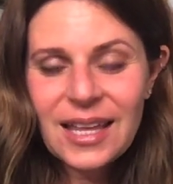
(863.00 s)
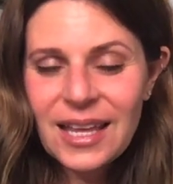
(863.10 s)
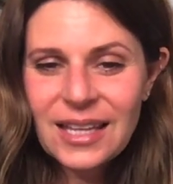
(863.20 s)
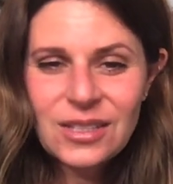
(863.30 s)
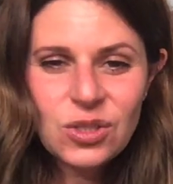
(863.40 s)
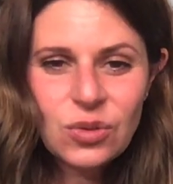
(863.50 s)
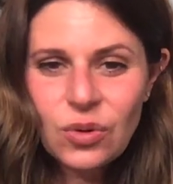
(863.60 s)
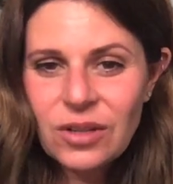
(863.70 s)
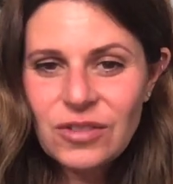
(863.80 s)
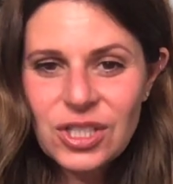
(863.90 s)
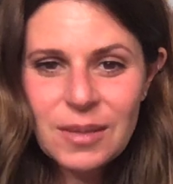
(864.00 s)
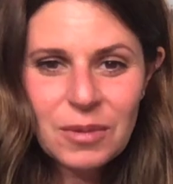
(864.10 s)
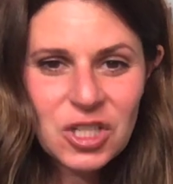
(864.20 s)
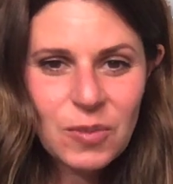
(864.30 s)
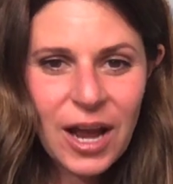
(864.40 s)
it's sort of just a
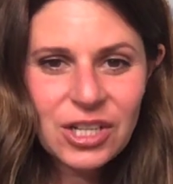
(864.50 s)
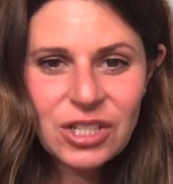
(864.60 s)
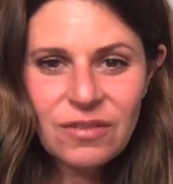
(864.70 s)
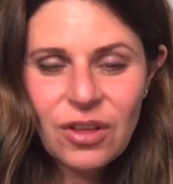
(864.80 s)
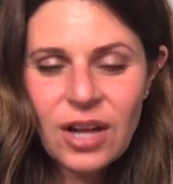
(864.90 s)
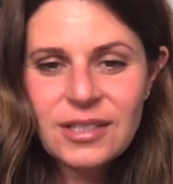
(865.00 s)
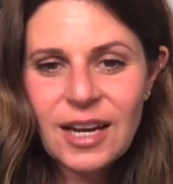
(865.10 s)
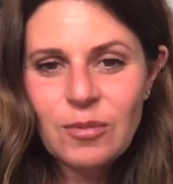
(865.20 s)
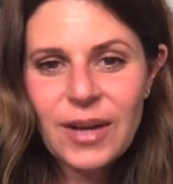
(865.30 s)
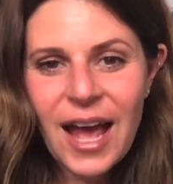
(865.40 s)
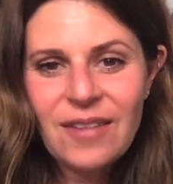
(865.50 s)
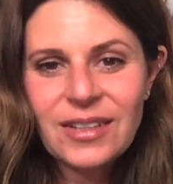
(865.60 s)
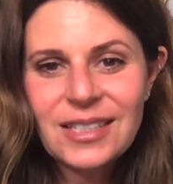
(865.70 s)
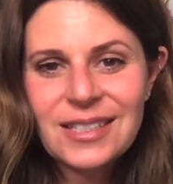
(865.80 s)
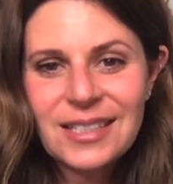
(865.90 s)
mishmash of thoughts that I've been
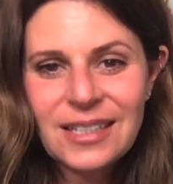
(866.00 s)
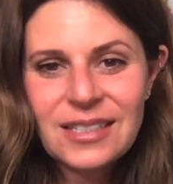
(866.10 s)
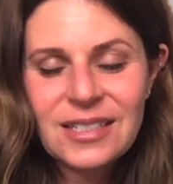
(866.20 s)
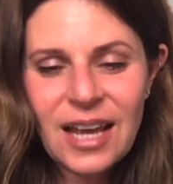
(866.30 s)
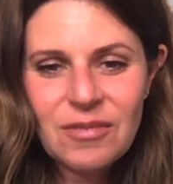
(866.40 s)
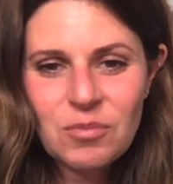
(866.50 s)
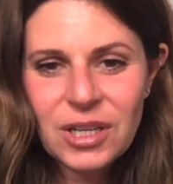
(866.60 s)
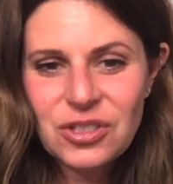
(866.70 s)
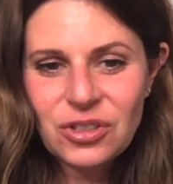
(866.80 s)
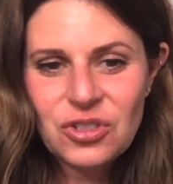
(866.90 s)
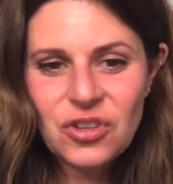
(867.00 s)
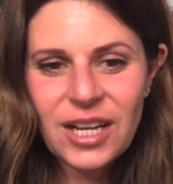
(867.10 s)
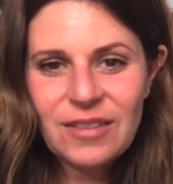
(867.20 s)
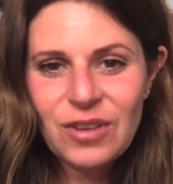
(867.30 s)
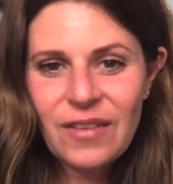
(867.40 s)
having since my surgery.
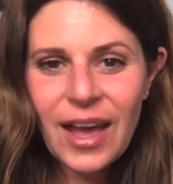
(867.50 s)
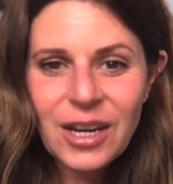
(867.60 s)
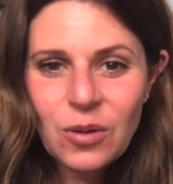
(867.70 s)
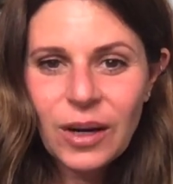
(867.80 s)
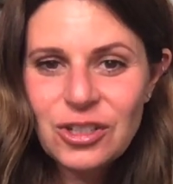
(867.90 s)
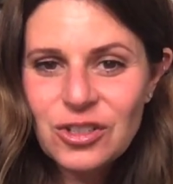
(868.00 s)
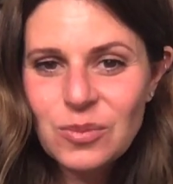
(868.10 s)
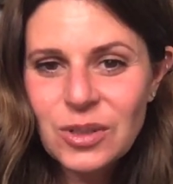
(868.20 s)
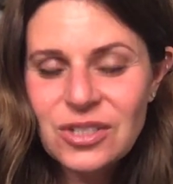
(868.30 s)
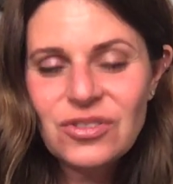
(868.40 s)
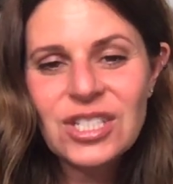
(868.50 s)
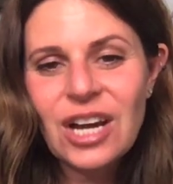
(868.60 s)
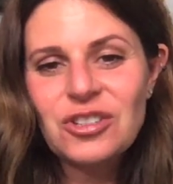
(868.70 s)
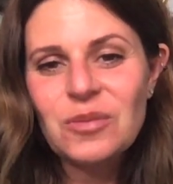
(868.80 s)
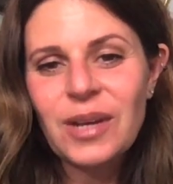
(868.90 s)
And if you have any questions, please reach
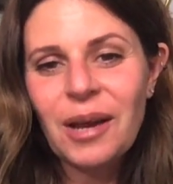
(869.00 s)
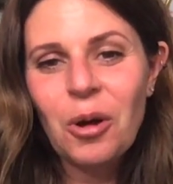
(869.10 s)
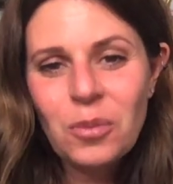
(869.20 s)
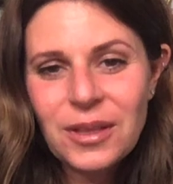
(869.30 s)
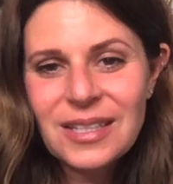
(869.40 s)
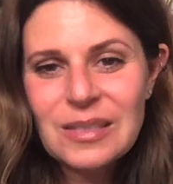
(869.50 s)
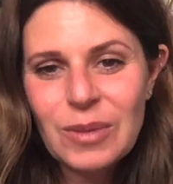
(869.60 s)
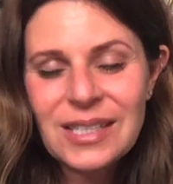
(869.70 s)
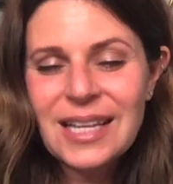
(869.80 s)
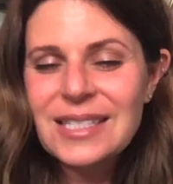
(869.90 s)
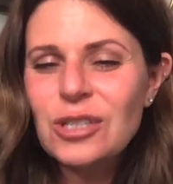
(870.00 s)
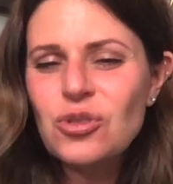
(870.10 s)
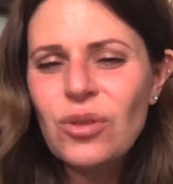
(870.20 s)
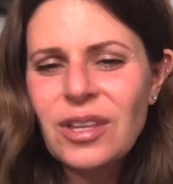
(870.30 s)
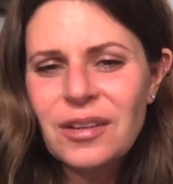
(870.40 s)
out to me. I hope that this makes sense. I
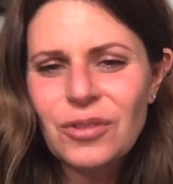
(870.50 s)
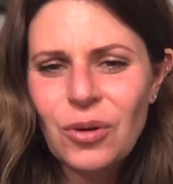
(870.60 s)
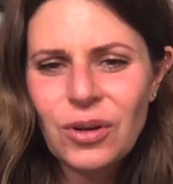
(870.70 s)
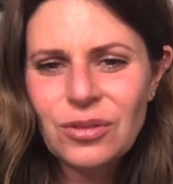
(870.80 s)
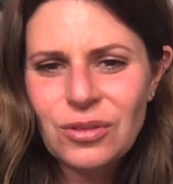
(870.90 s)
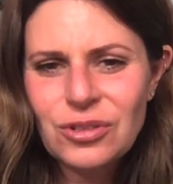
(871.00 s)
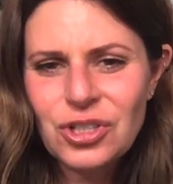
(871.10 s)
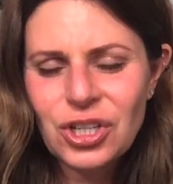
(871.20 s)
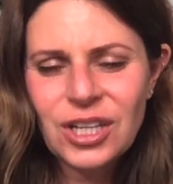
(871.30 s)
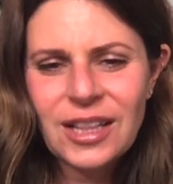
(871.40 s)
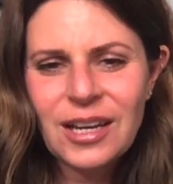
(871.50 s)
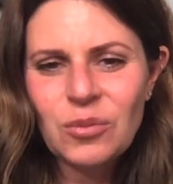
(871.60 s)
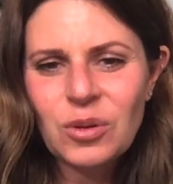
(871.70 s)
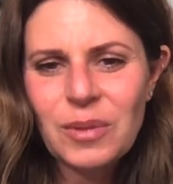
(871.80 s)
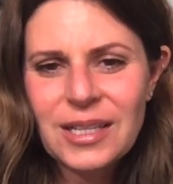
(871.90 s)
do think if you're going through the journey that
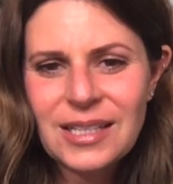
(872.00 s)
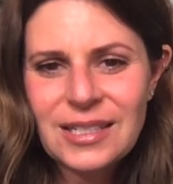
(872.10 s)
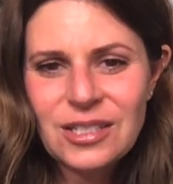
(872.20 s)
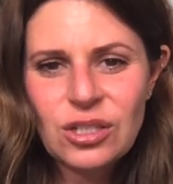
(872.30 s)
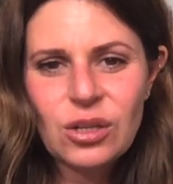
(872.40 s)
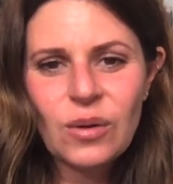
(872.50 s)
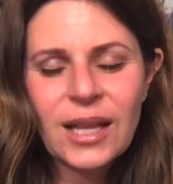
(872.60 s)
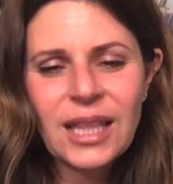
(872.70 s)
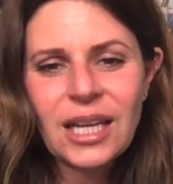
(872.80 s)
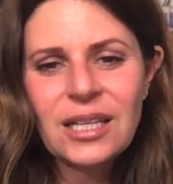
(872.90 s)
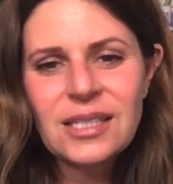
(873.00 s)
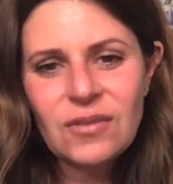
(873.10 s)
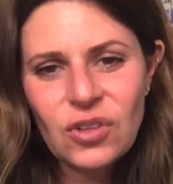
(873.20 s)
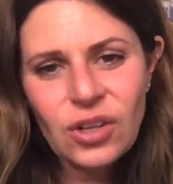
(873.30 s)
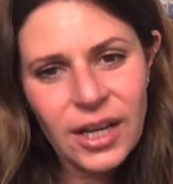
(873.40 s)
it will make sense to you. And ladies,
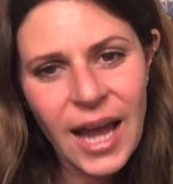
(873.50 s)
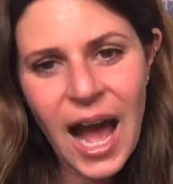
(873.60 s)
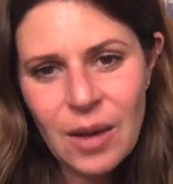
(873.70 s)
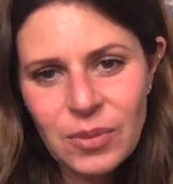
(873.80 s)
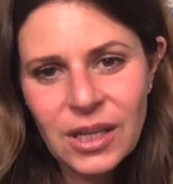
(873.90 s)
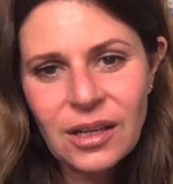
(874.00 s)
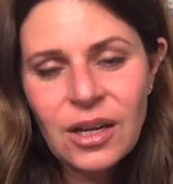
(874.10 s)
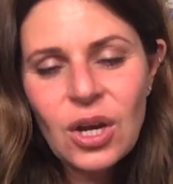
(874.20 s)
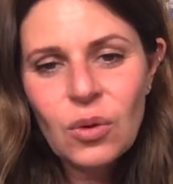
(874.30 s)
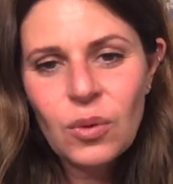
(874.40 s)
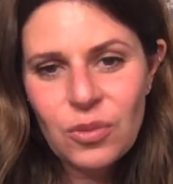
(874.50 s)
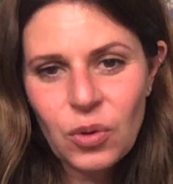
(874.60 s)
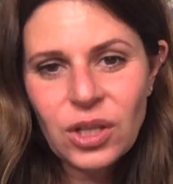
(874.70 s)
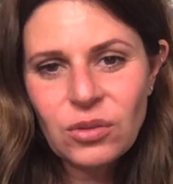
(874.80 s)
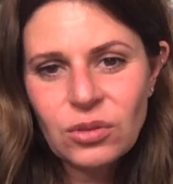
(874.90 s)
if you're unhappy with
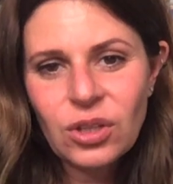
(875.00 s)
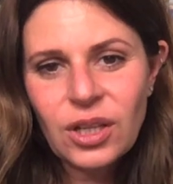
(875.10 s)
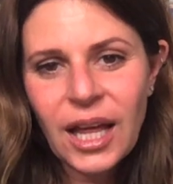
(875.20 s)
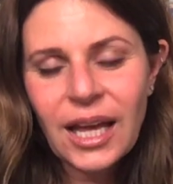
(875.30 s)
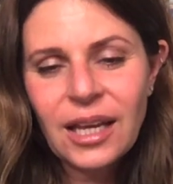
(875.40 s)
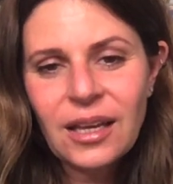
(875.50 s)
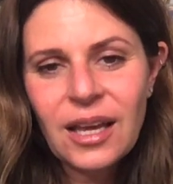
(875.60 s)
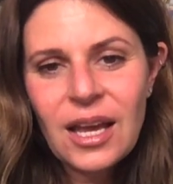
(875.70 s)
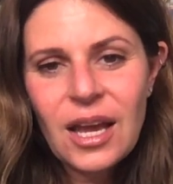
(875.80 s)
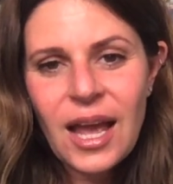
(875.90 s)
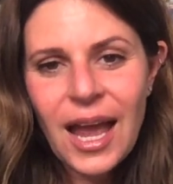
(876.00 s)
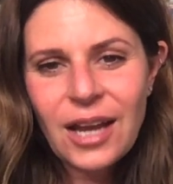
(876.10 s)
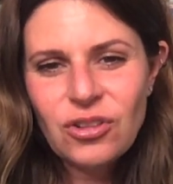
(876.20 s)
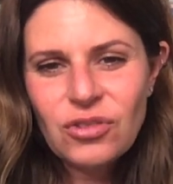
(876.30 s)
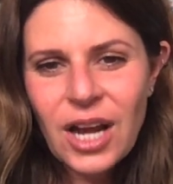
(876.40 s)
what you look like
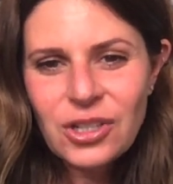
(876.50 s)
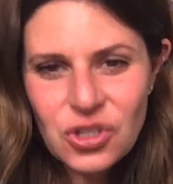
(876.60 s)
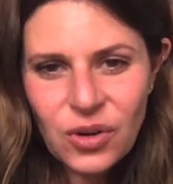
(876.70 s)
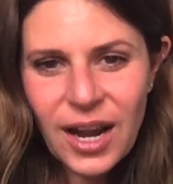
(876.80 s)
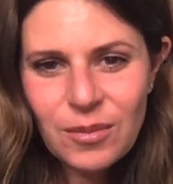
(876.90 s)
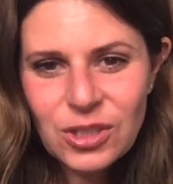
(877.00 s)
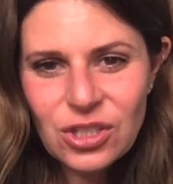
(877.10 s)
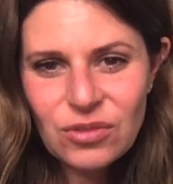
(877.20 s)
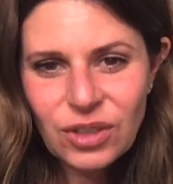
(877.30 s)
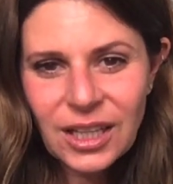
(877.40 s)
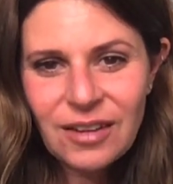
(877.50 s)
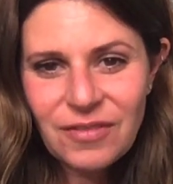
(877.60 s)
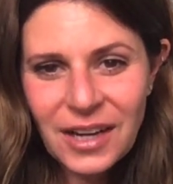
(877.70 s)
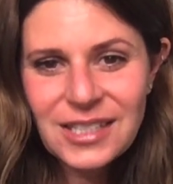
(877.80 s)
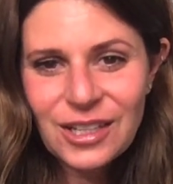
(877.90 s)
and you're not sure how much it's really
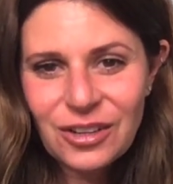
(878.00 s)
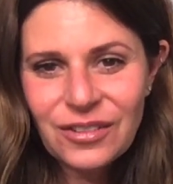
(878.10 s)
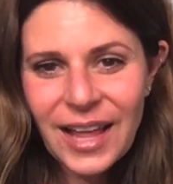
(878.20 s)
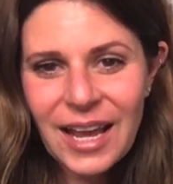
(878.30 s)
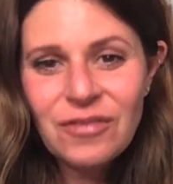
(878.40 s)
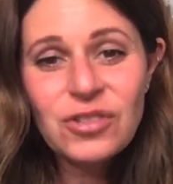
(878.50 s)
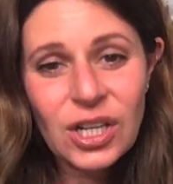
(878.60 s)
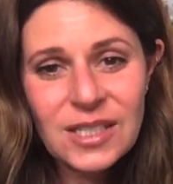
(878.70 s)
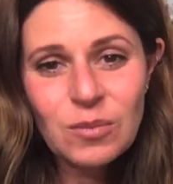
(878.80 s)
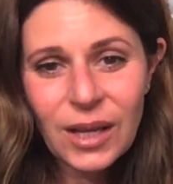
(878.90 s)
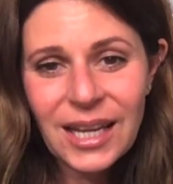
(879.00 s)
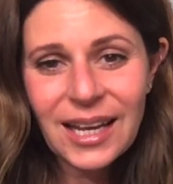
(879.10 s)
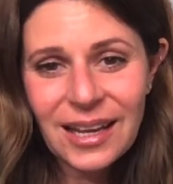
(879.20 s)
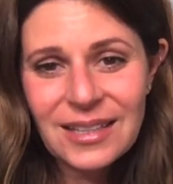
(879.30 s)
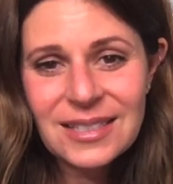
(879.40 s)
affecting your life, trust me, it
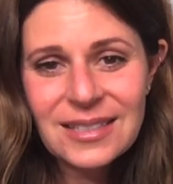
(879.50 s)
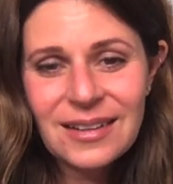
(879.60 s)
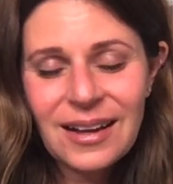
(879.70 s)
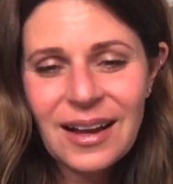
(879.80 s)
is.